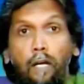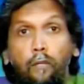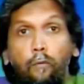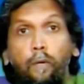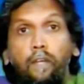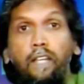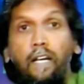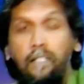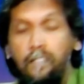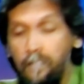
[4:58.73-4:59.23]
by the
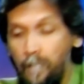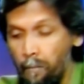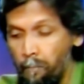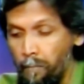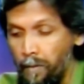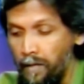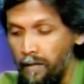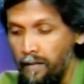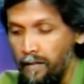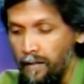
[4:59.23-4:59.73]
way, that
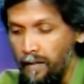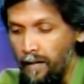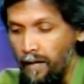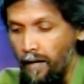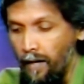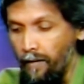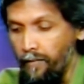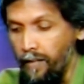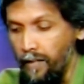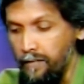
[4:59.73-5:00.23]
number
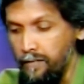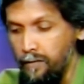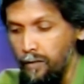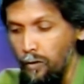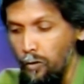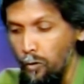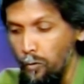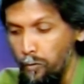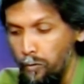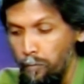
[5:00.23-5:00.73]
uh, that
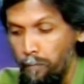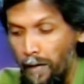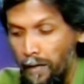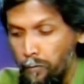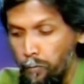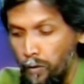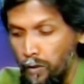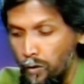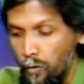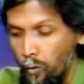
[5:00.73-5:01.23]
you, you
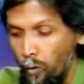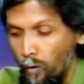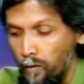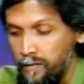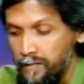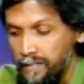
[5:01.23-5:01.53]
might want to call